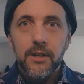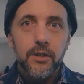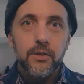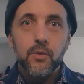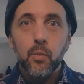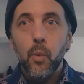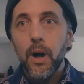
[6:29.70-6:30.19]

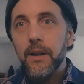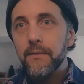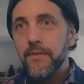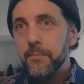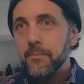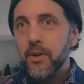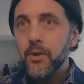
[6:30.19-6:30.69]
Does one of
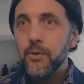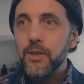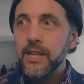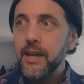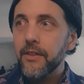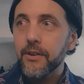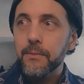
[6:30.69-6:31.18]
them know
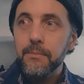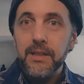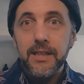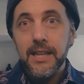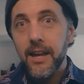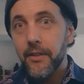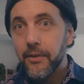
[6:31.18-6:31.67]
the other,
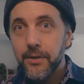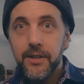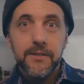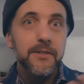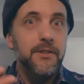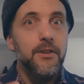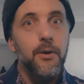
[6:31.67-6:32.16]
but the other
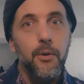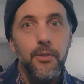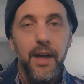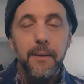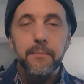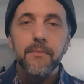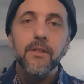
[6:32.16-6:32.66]
doesn't know
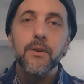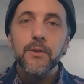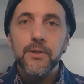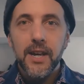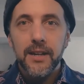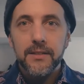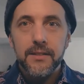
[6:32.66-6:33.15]
them?
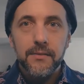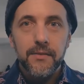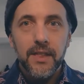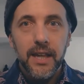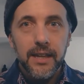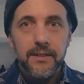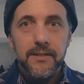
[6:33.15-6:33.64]
Those kinds of
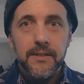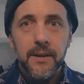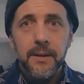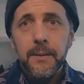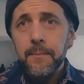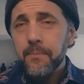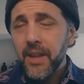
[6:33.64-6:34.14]
things.
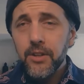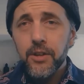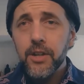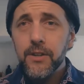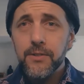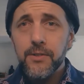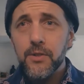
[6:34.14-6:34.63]
And you
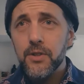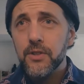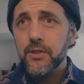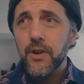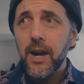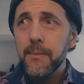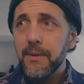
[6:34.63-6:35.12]
can also
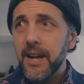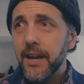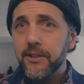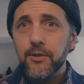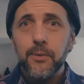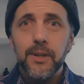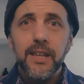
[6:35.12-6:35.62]
describe an
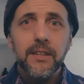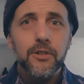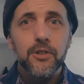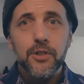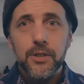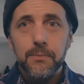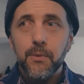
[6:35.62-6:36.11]
actual
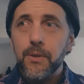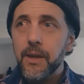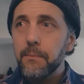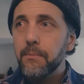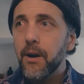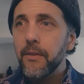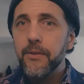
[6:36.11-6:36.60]
relationship. Were they
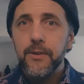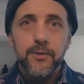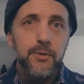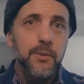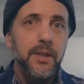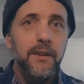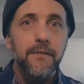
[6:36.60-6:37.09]

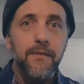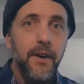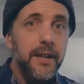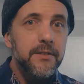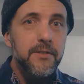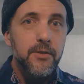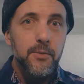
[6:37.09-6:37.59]
brothers? Were they
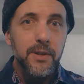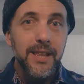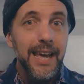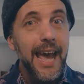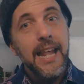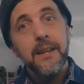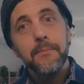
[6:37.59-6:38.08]
friends? Were
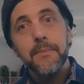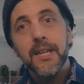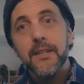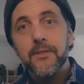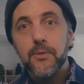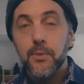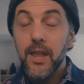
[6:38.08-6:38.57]
they
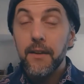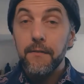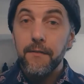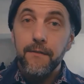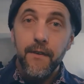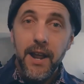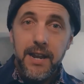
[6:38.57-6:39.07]
enemies? Were they
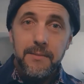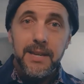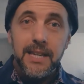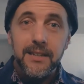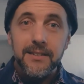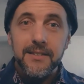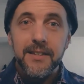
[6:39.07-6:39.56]

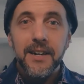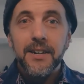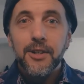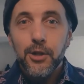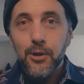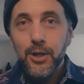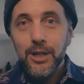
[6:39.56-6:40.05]
frenemies?
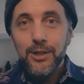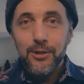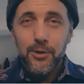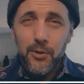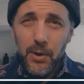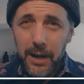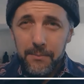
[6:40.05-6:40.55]
You can
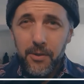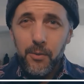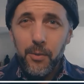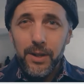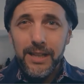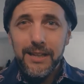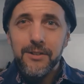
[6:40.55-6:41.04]
describe the
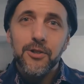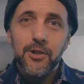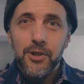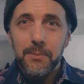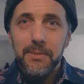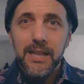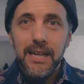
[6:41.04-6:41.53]

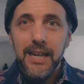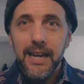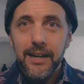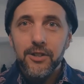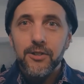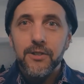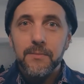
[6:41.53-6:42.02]
relationship and the
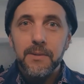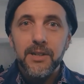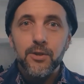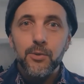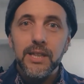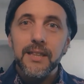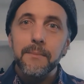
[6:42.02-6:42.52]
connections
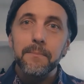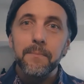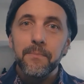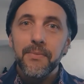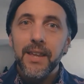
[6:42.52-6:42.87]
between them.